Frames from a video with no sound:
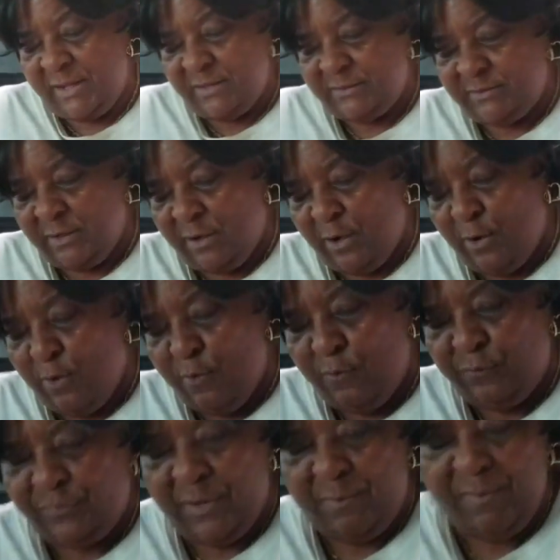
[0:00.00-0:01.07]
it's the
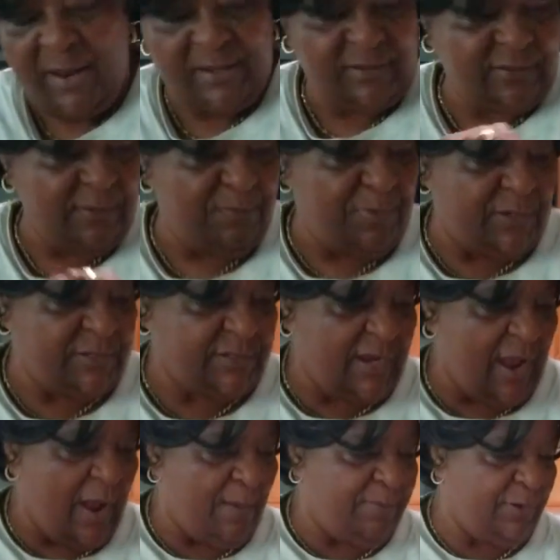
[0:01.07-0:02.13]
cloves that makes the peach
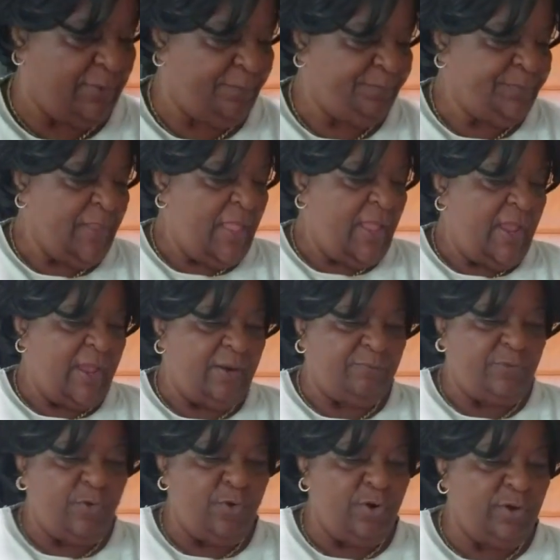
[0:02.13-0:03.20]
cobbler. And
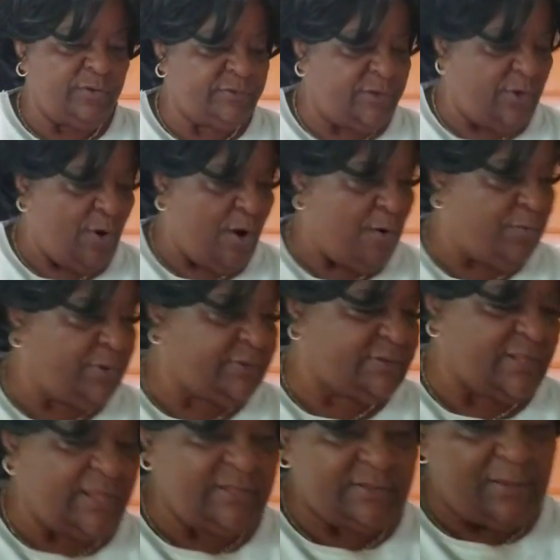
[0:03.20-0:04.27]
of course, you always
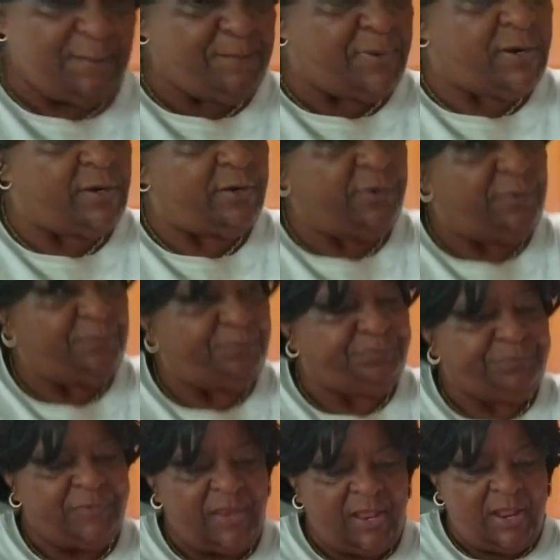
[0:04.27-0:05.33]
need some butter.
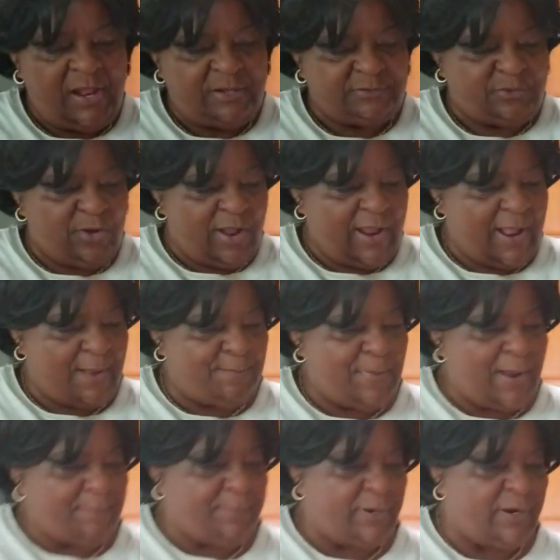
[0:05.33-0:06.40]
So I have
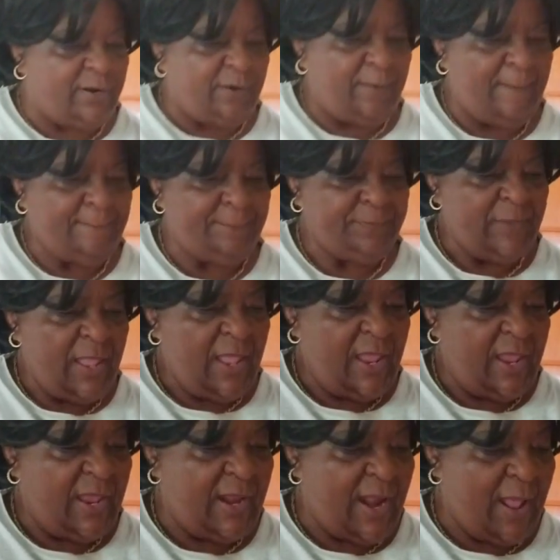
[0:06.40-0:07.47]
my butter,
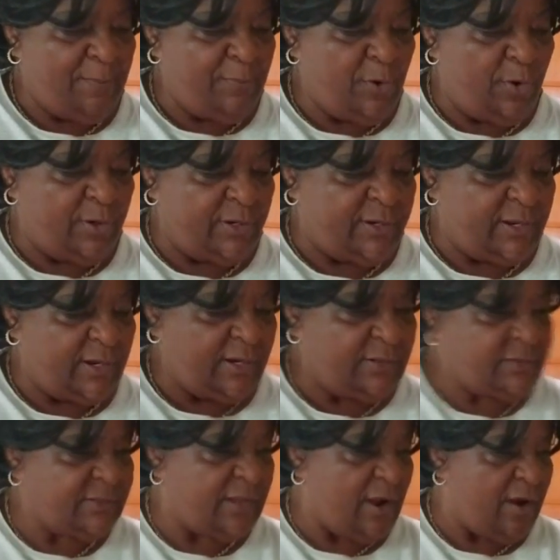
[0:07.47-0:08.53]
and I'm going to get it
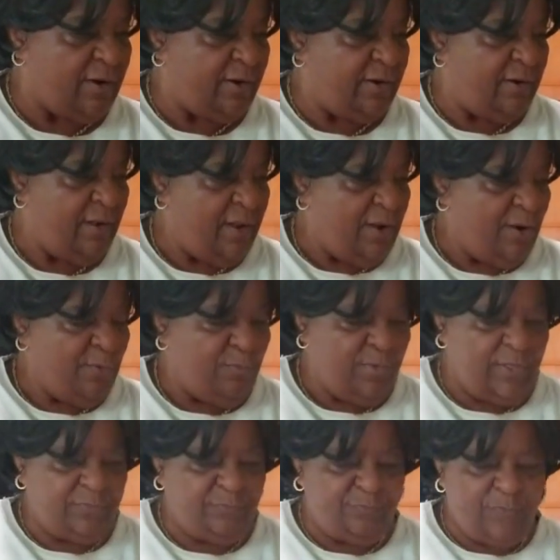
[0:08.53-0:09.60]
started
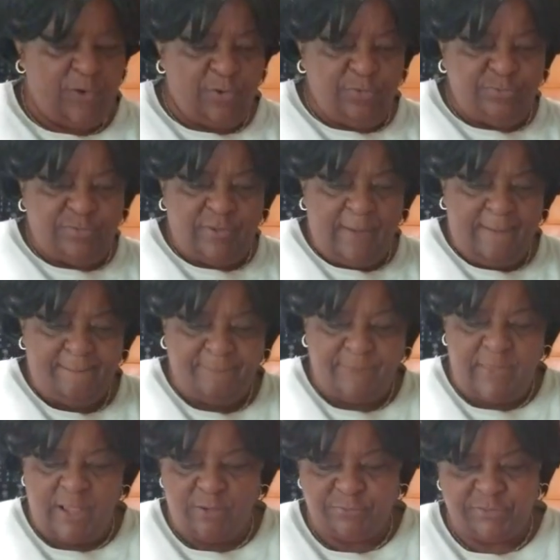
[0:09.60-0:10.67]
with first
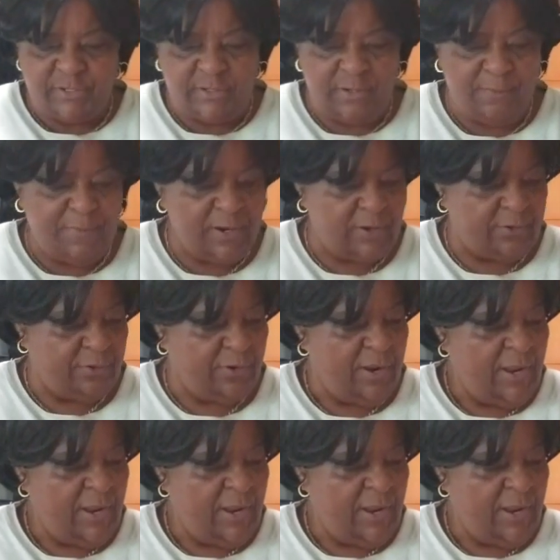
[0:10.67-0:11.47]
melting the butter.